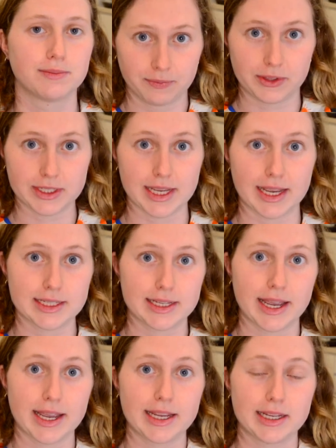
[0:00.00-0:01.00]
This
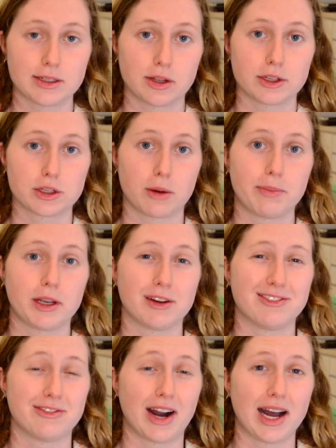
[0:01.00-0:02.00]
essay is on the topic of
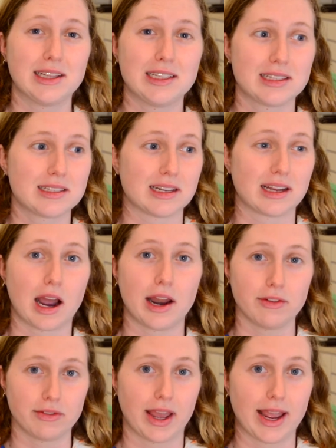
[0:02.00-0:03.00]
violence and
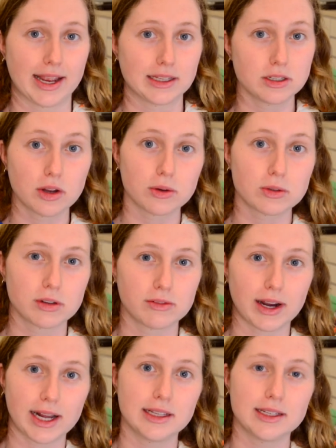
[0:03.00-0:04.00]
kind of the antidote to
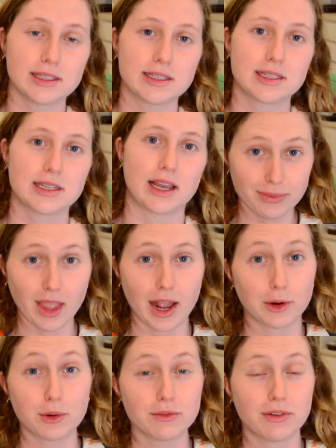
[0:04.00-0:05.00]
violence. I
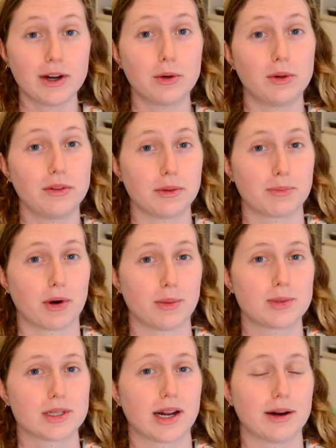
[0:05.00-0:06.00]
couldn't find all of the
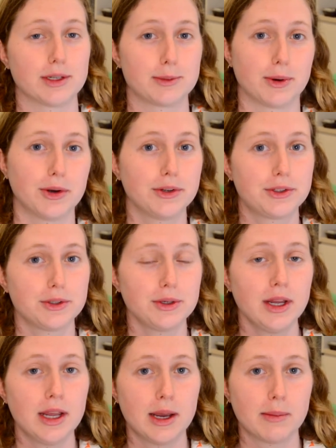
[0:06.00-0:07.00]
prompts that I responded to,
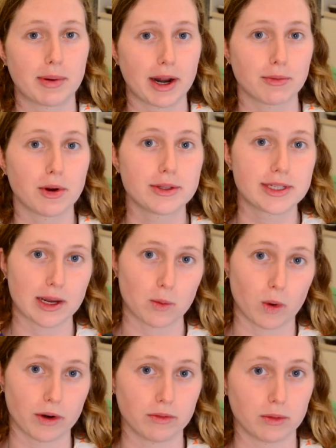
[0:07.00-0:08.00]
but I wrote down
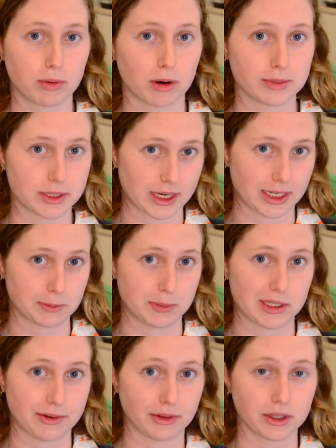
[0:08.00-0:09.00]
one of the prompts that I
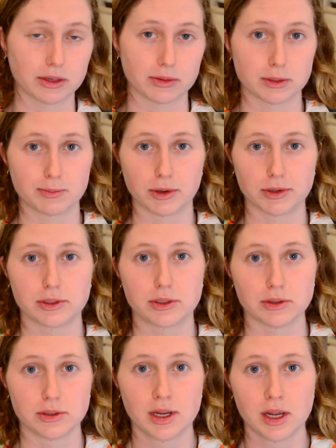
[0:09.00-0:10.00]
specifically responded
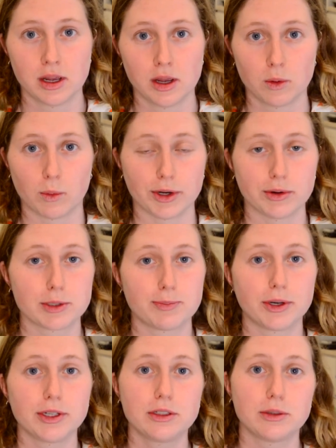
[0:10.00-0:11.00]
to. When you're
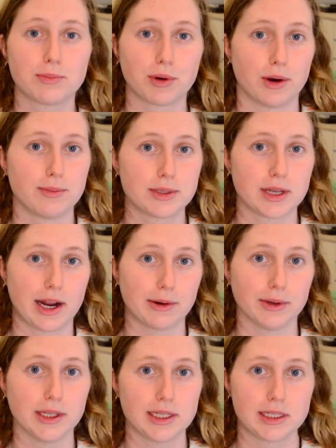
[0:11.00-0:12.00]
responding to prompts, I
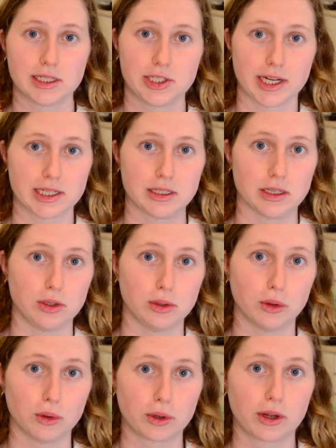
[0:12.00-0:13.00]
really suggest that you
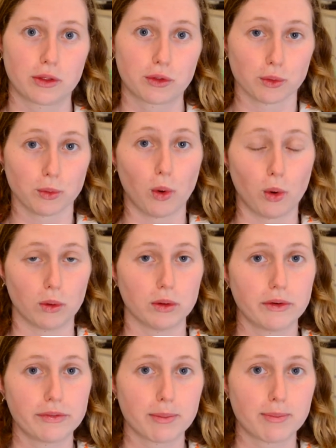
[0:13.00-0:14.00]
look through all
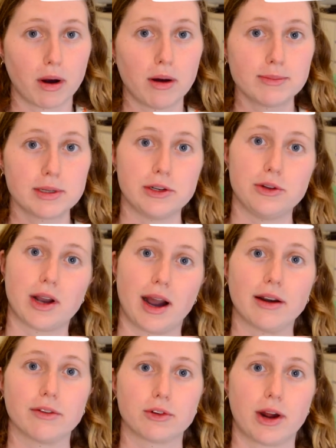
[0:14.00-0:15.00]
of the prompts and you
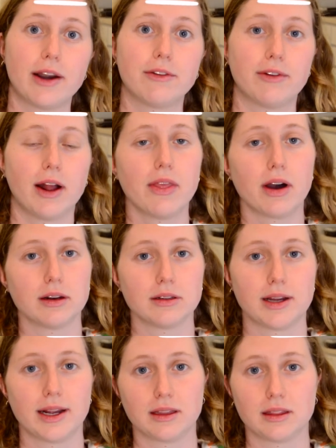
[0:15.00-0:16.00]
kind of try to find the
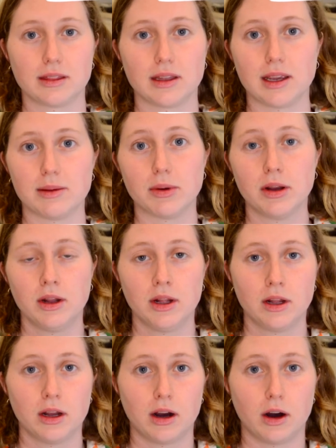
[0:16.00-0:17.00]
underlying theme
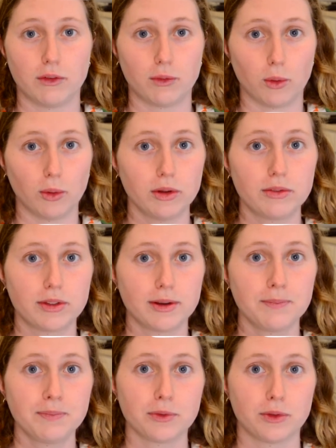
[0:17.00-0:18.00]
of all of
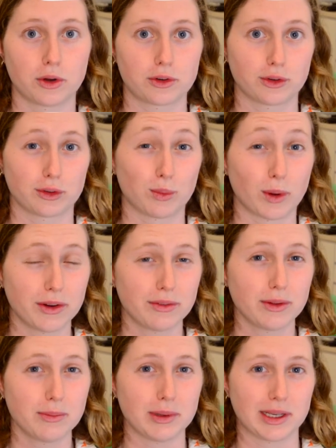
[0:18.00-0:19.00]
them, not just one
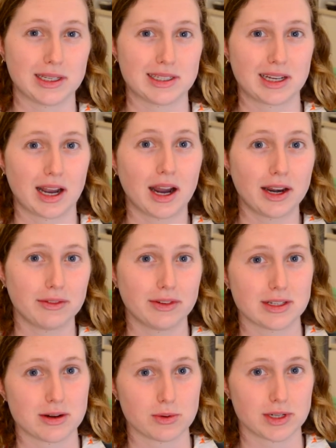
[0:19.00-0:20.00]
of them, because it kind of
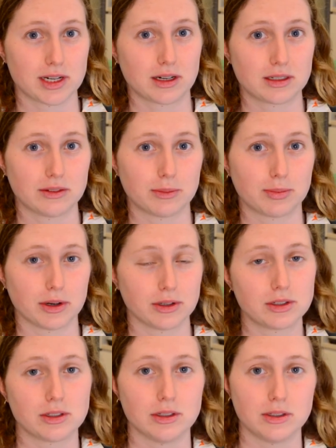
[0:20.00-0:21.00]
is a reductive
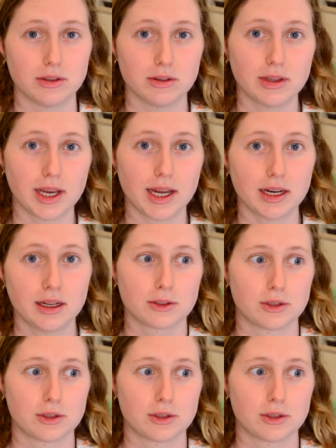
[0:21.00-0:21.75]
approach to do that.